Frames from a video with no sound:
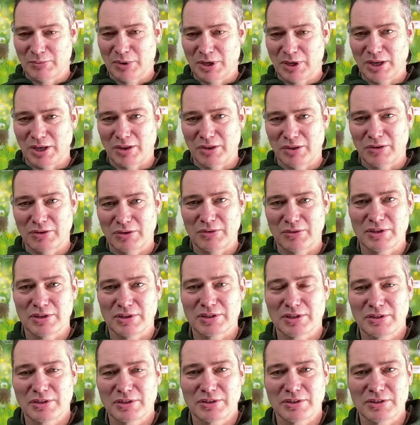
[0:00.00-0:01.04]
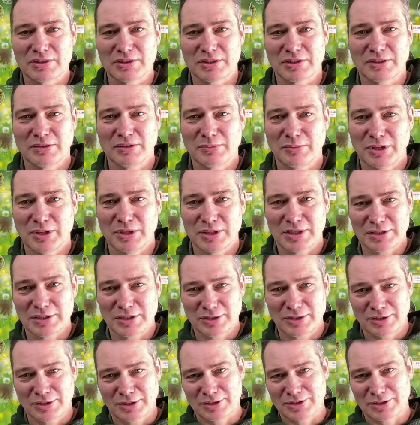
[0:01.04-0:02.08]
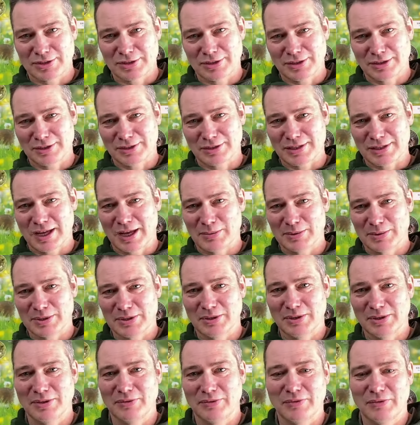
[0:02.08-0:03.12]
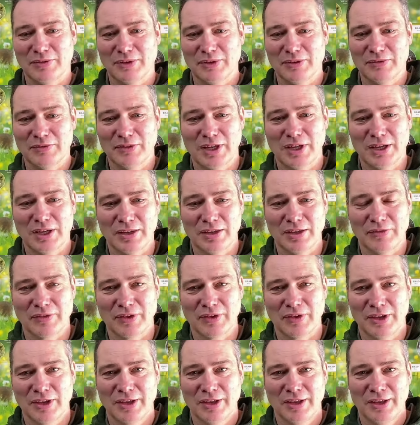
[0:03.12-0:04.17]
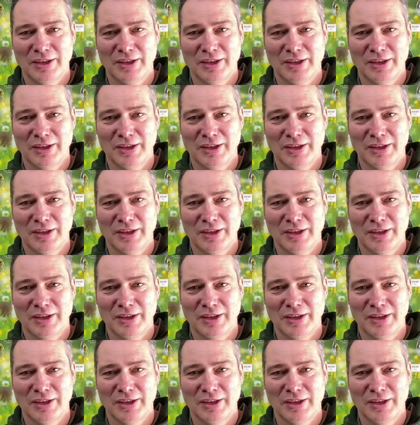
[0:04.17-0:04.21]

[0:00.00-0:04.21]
to break through this crust, but this crust is absolutely full of life